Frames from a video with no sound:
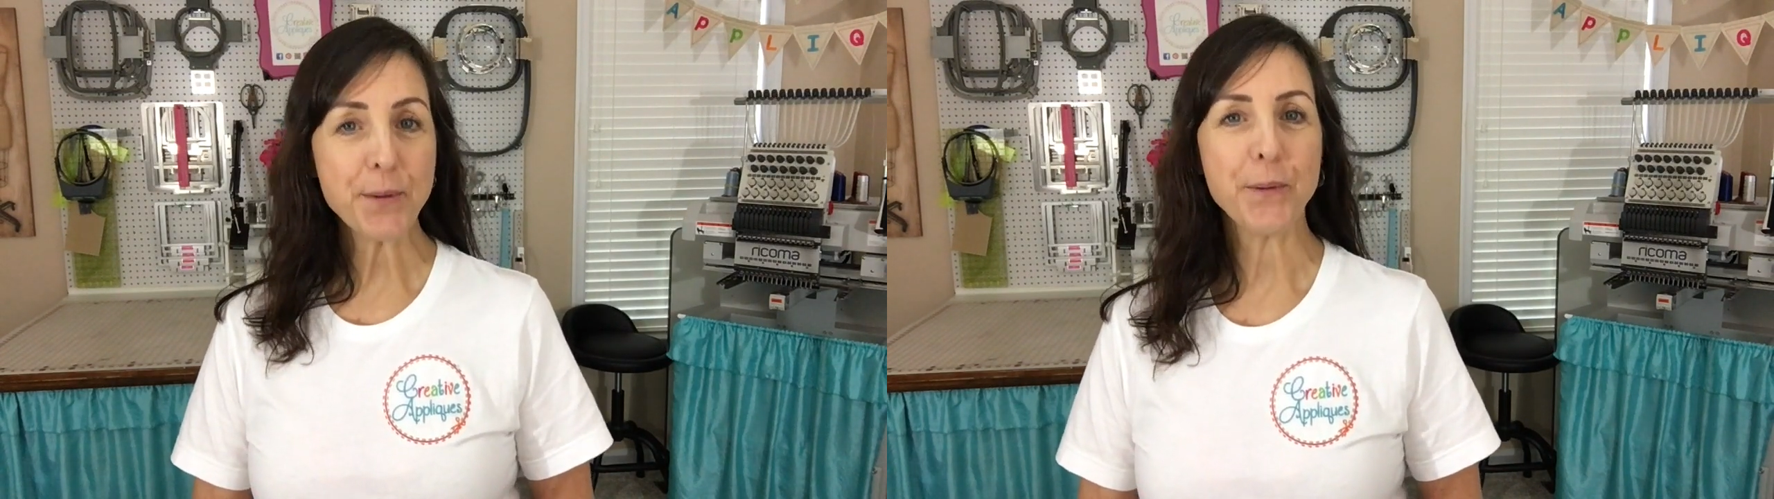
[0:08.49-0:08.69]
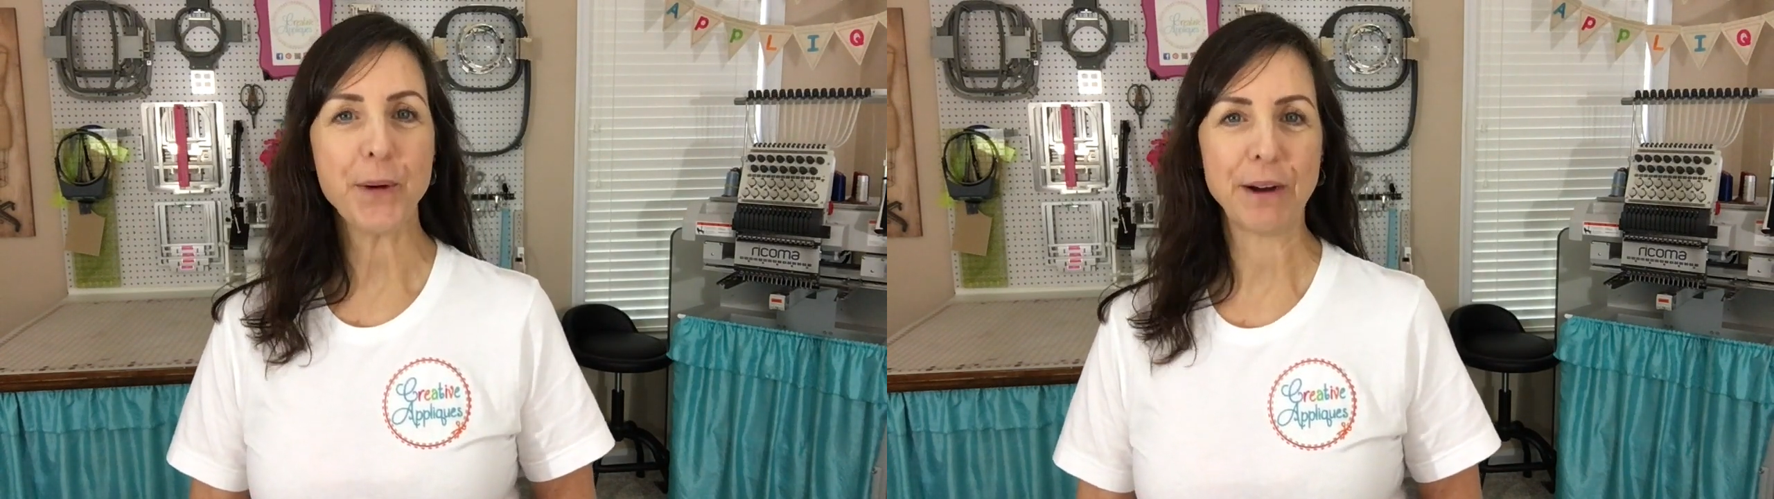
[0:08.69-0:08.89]

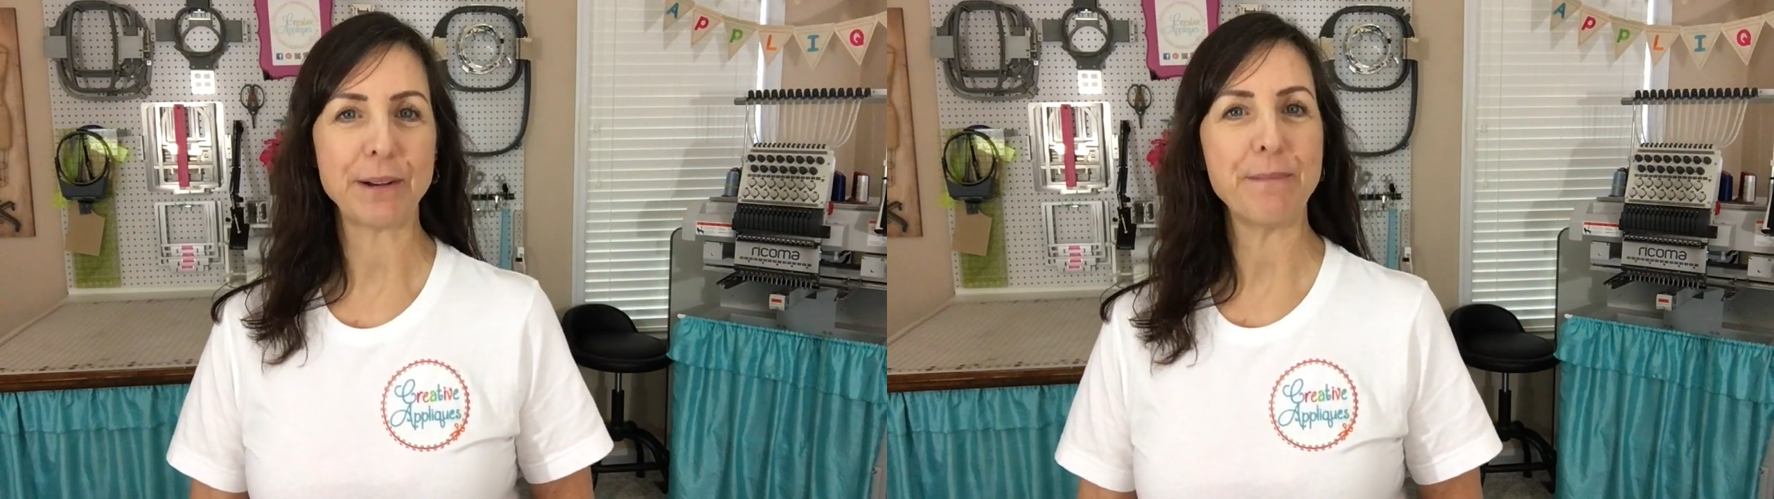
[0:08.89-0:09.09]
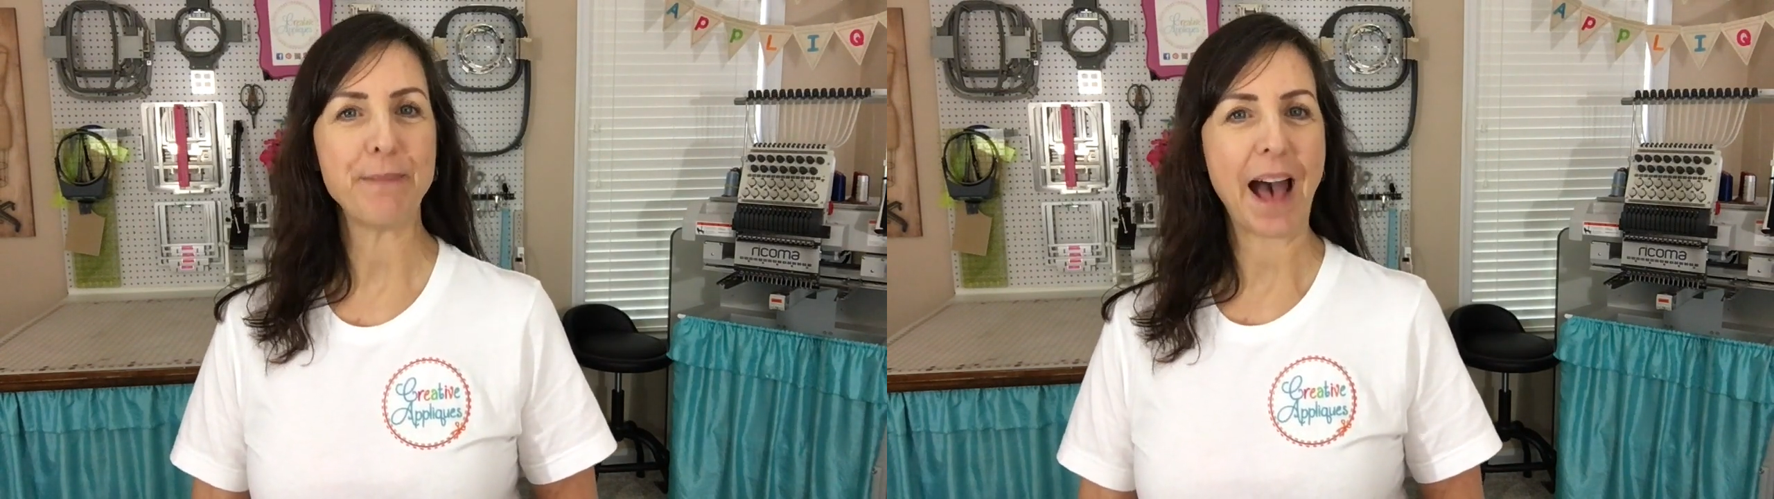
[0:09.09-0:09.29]

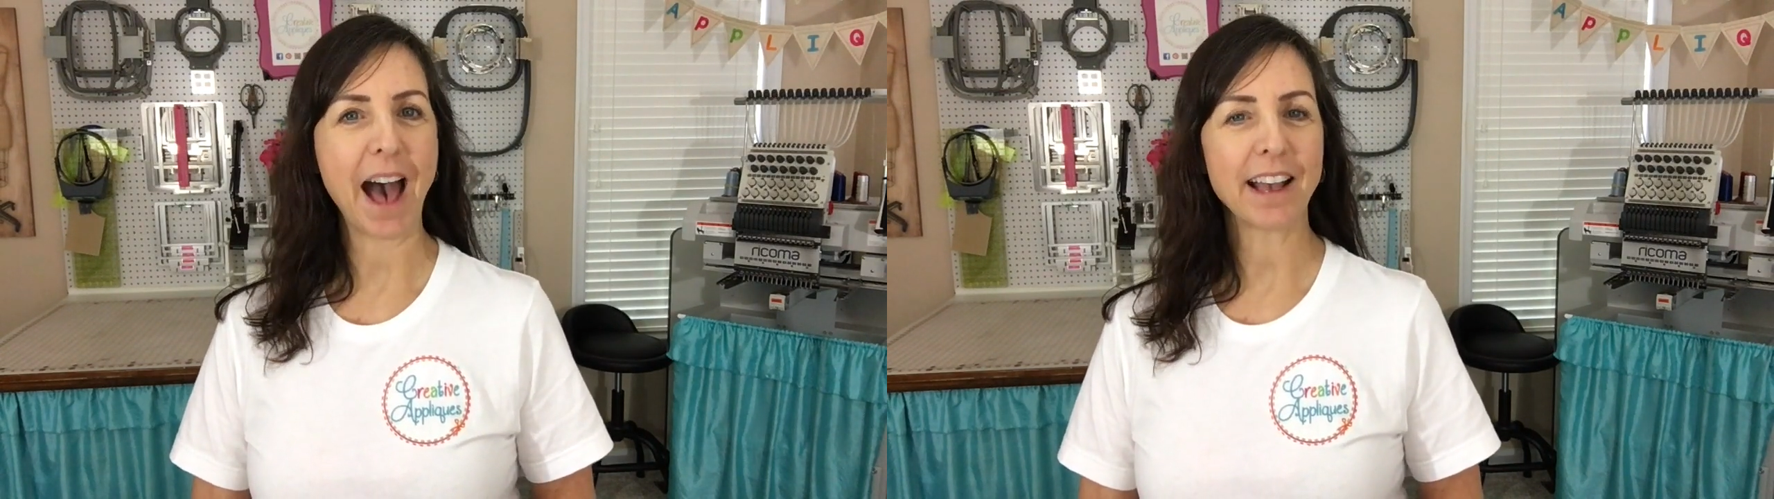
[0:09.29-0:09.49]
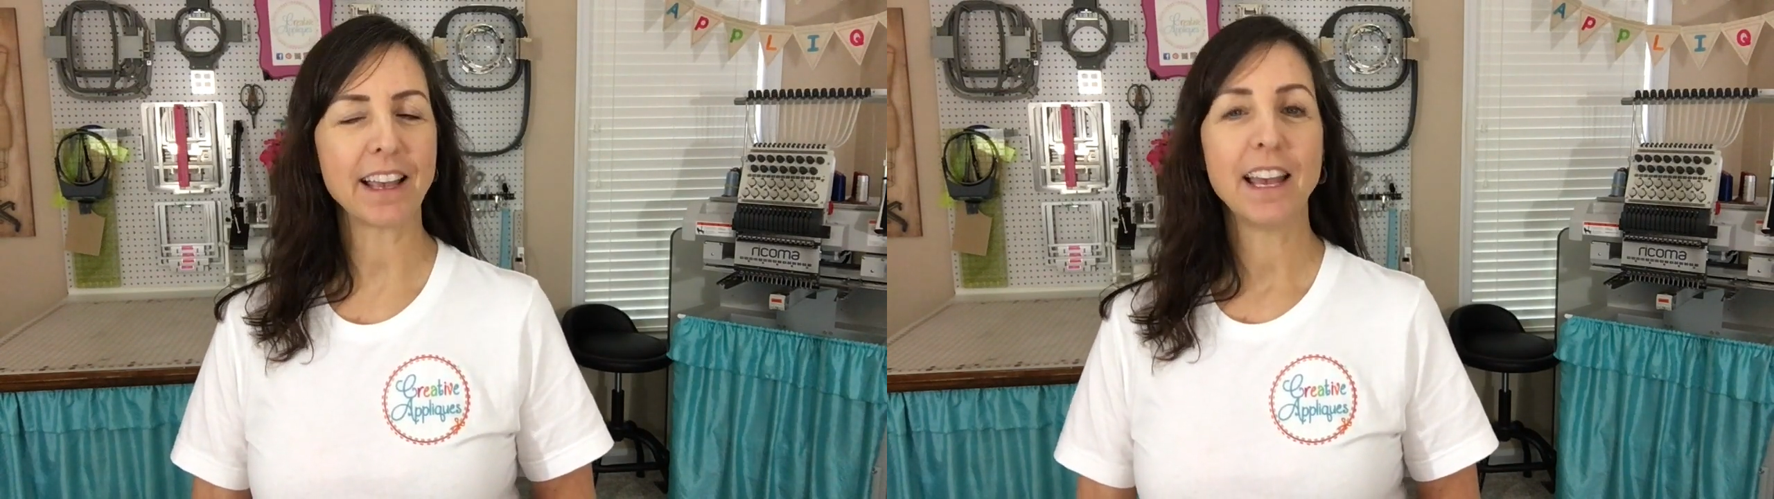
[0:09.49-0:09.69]
welcome
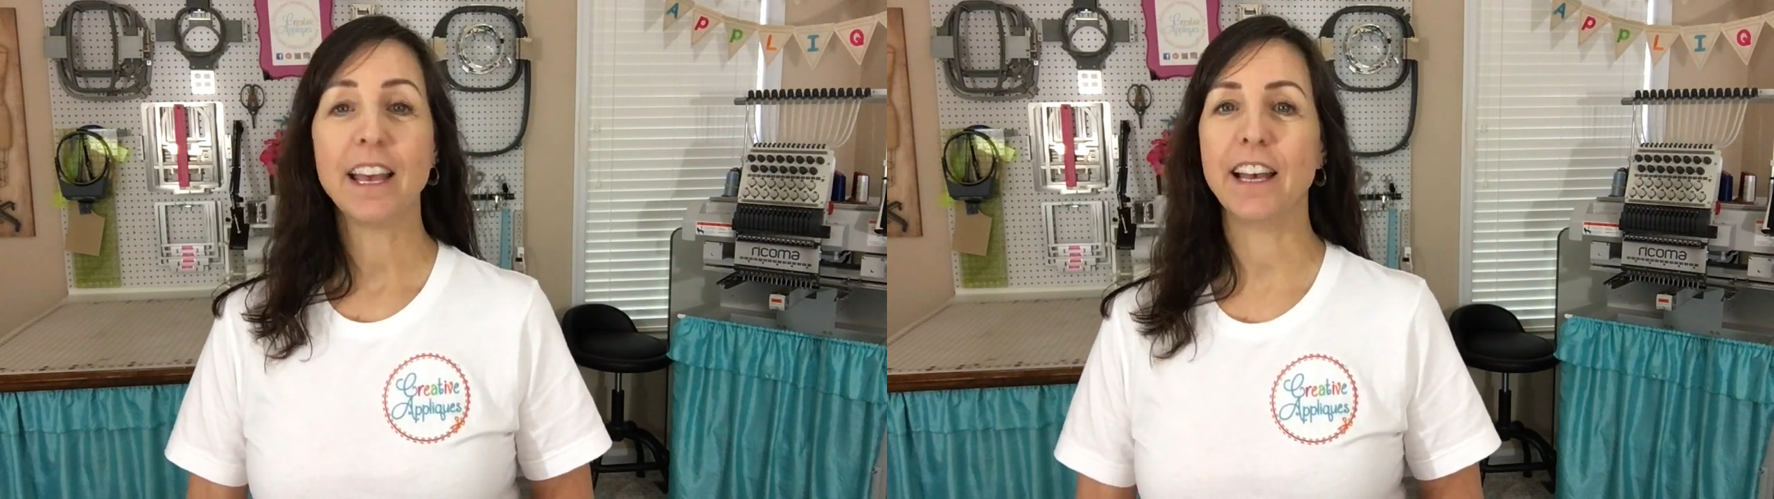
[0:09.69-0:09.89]
back.